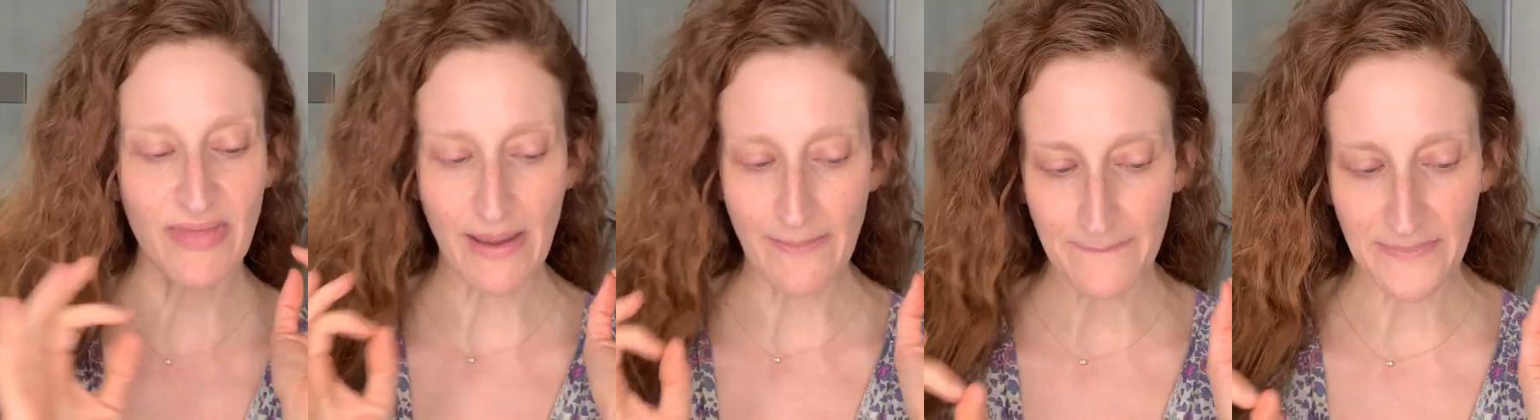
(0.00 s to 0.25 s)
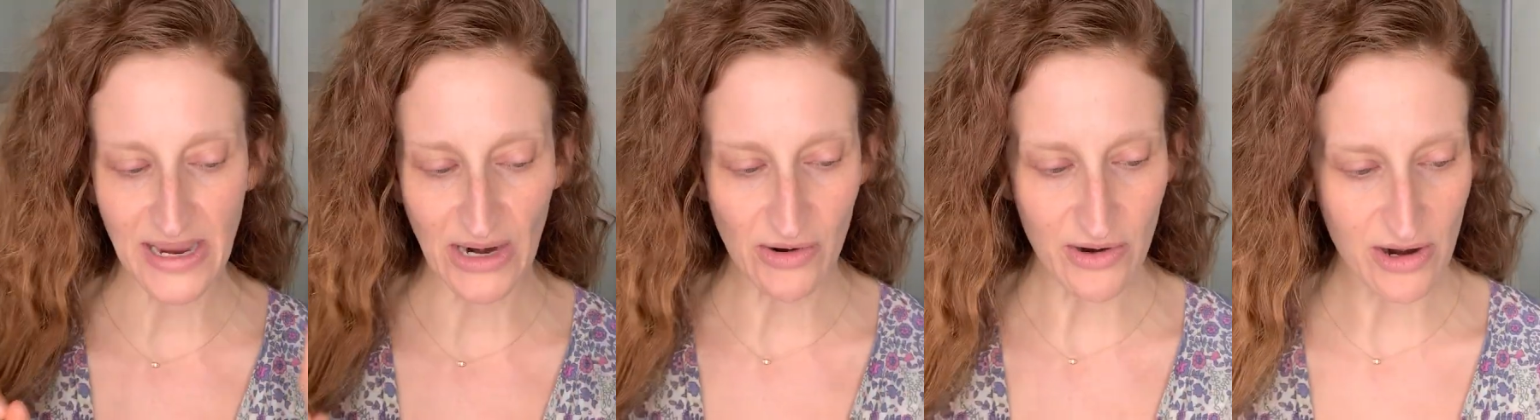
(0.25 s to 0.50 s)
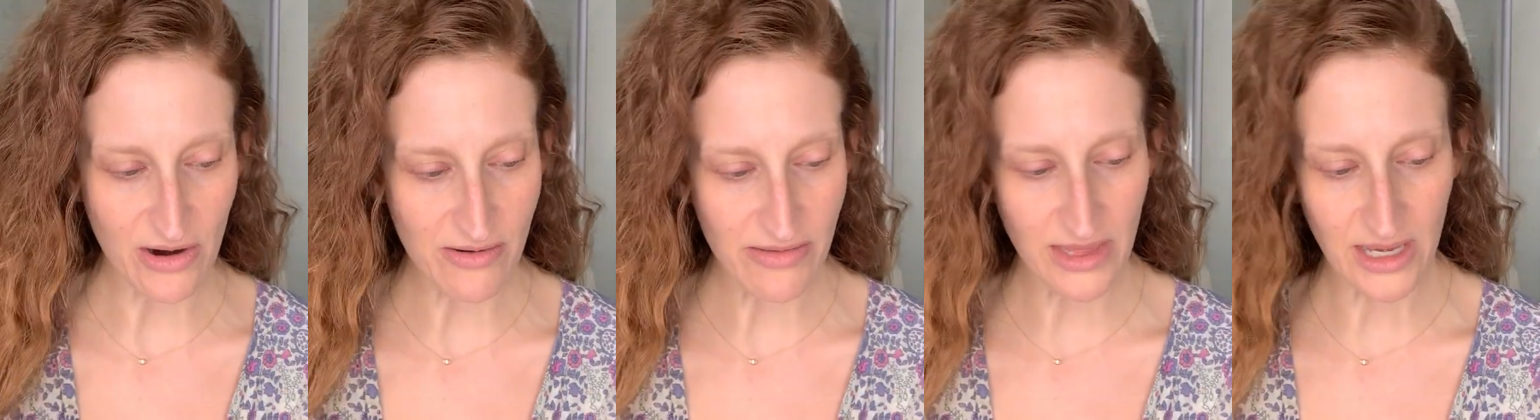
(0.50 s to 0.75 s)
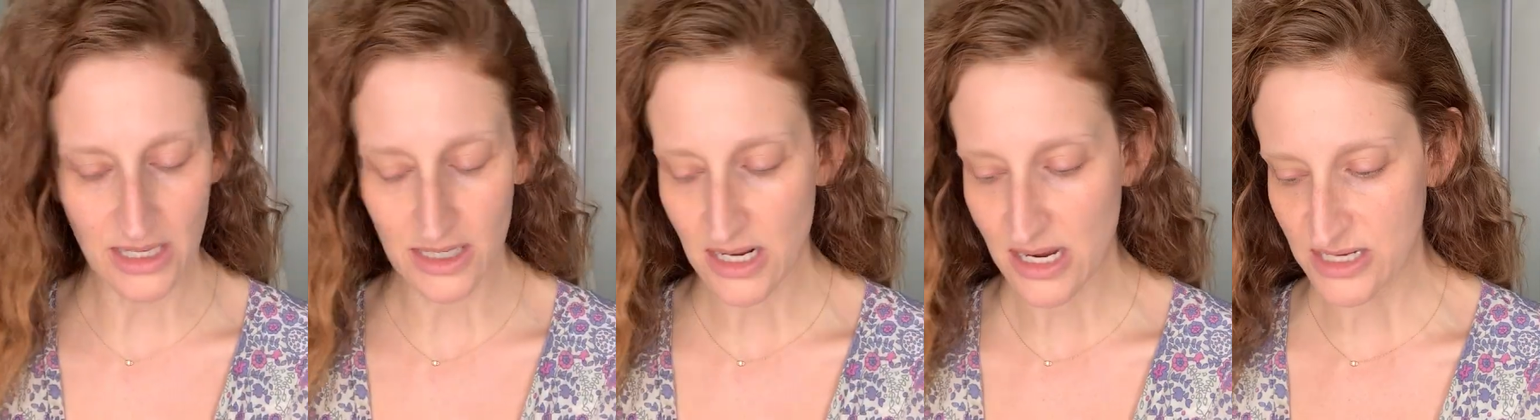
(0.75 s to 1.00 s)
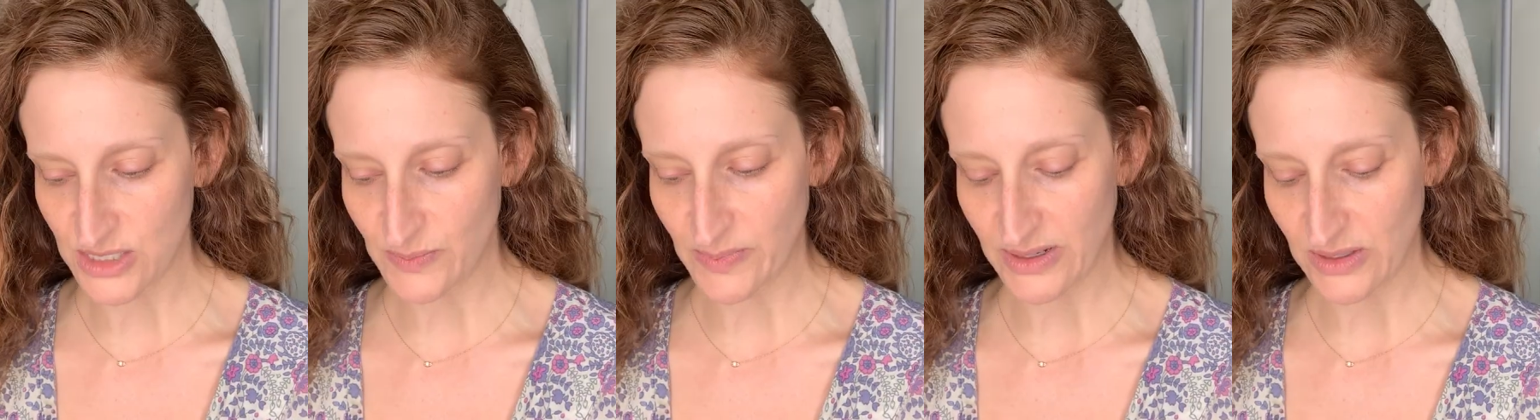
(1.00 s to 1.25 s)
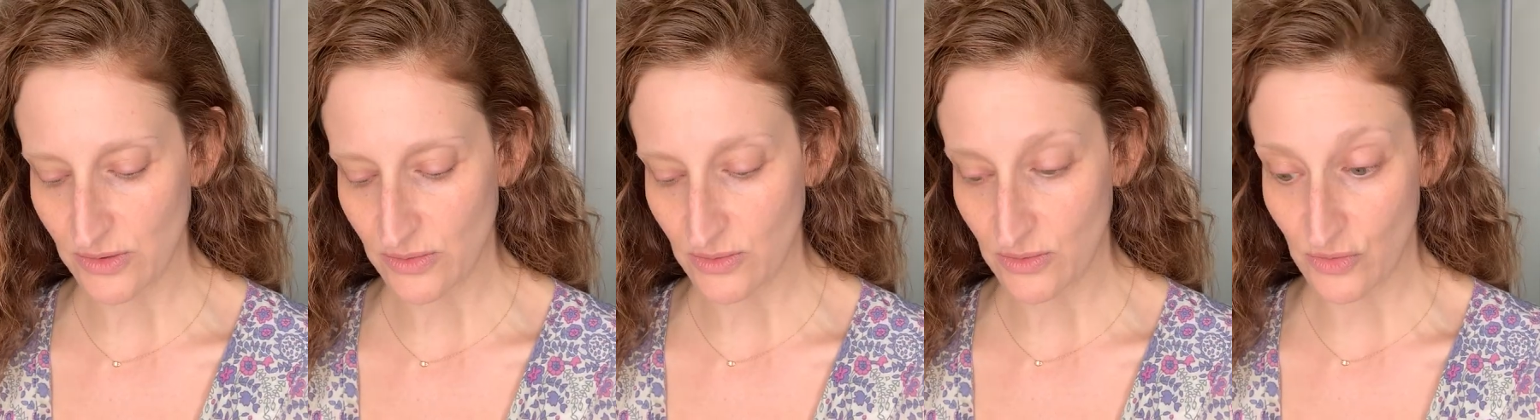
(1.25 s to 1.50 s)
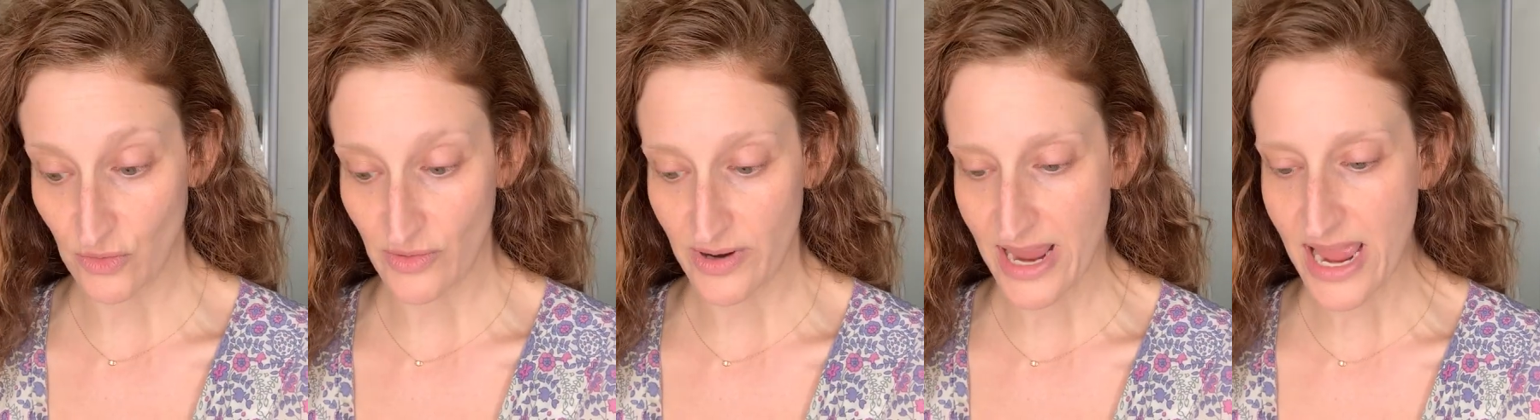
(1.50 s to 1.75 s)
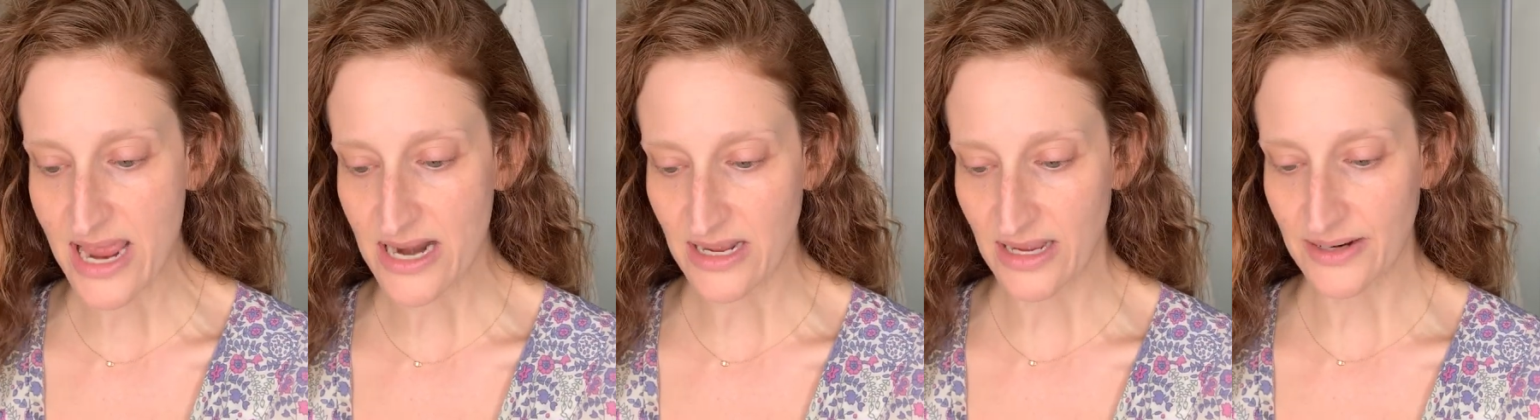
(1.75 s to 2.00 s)
that barrier that has been
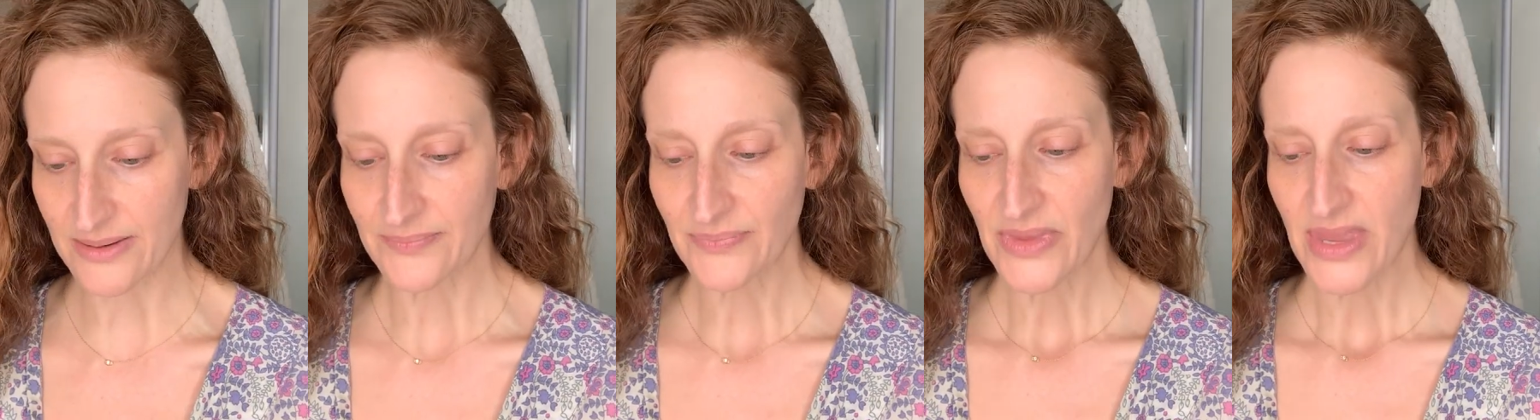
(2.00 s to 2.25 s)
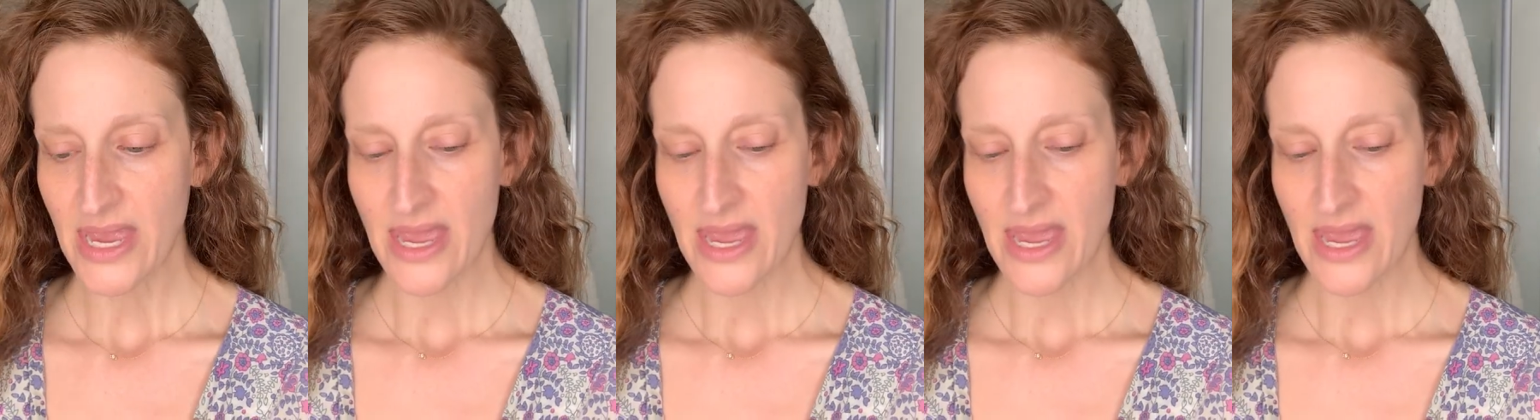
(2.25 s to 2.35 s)
created